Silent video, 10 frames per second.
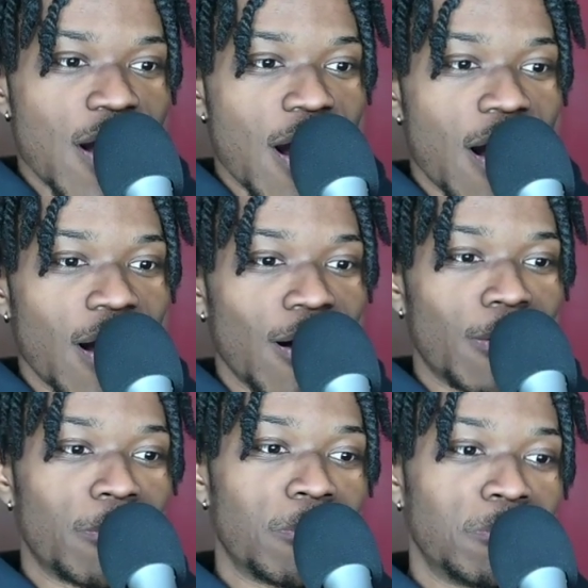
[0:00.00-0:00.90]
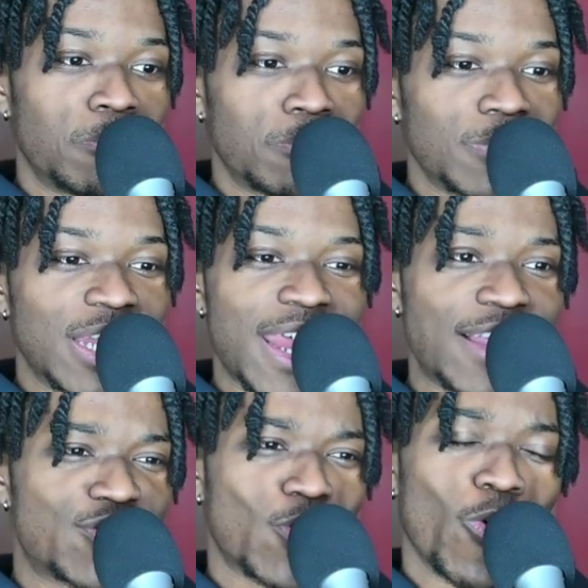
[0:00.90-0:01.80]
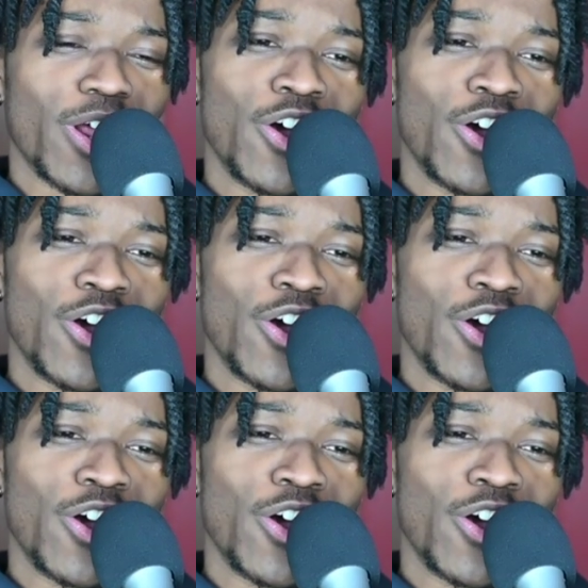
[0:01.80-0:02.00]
Um, the Nets scored